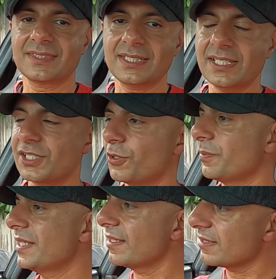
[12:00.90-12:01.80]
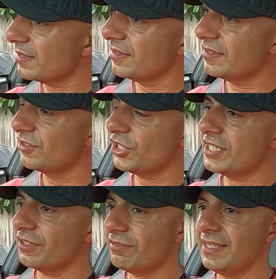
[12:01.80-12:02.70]
Tina's told me there's a
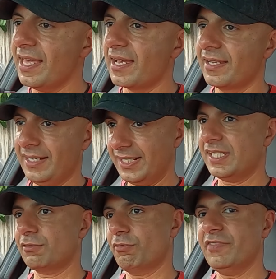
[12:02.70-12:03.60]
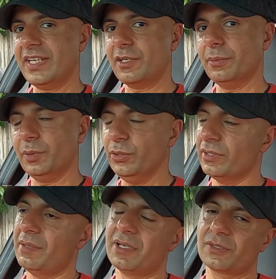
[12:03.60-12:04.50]
GT3 there and it's Riviera Blue.
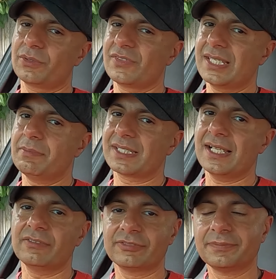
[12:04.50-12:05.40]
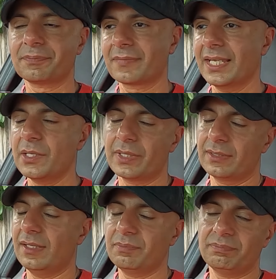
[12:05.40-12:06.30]
I might as well go and see it myself. Anyway,
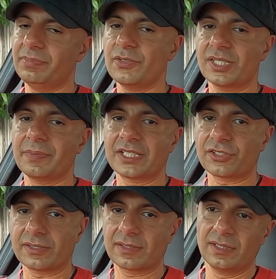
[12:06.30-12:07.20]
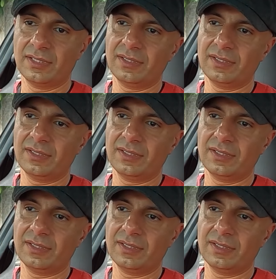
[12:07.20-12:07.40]
I'll post the pictures.